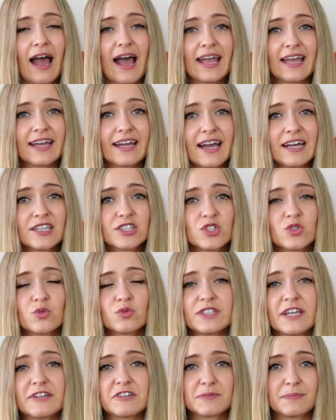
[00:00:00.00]
I had
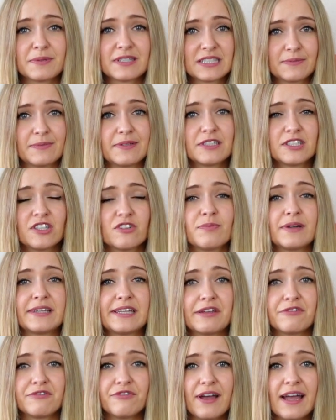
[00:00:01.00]
to take responsibility of
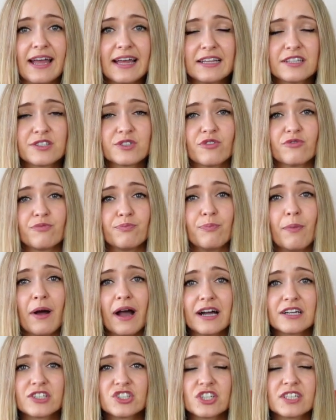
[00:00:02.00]
many events, of
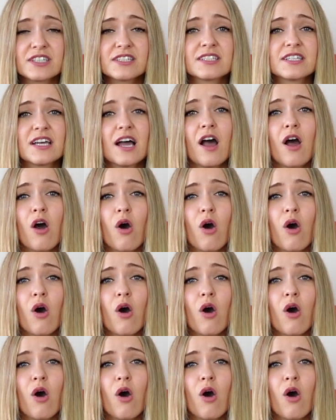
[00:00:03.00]
budgets,